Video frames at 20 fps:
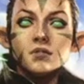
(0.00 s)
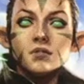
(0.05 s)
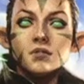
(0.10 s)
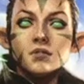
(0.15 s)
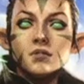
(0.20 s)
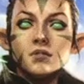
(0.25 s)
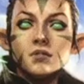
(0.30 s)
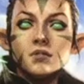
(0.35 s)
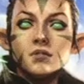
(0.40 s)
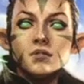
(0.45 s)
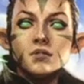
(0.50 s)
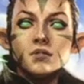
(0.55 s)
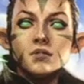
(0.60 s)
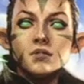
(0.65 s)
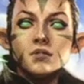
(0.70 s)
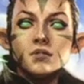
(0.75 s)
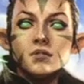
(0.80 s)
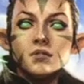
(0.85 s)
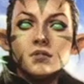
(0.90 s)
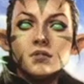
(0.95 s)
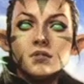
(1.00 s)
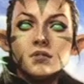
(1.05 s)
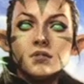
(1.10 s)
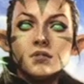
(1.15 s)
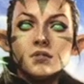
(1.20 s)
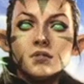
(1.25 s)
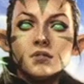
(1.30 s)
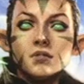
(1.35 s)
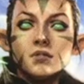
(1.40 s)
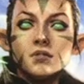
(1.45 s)

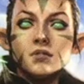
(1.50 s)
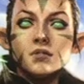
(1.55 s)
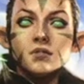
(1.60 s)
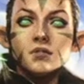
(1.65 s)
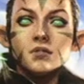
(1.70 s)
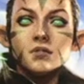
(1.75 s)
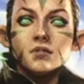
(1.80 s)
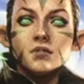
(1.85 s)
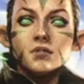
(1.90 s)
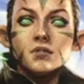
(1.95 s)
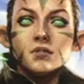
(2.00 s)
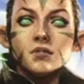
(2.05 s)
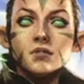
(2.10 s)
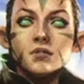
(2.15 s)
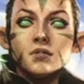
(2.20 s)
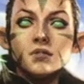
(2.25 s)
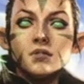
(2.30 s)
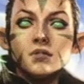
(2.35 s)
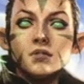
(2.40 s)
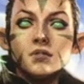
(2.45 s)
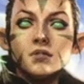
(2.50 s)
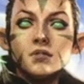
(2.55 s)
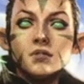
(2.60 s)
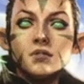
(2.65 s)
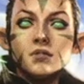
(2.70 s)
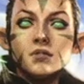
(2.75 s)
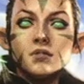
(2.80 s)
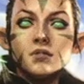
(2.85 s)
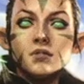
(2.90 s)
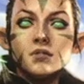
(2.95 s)

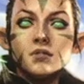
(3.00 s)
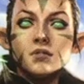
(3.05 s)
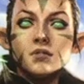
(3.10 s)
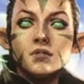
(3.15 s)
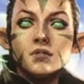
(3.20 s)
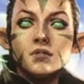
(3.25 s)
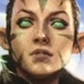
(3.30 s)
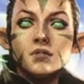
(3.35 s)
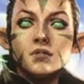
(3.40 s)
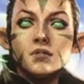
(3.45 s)
(silent)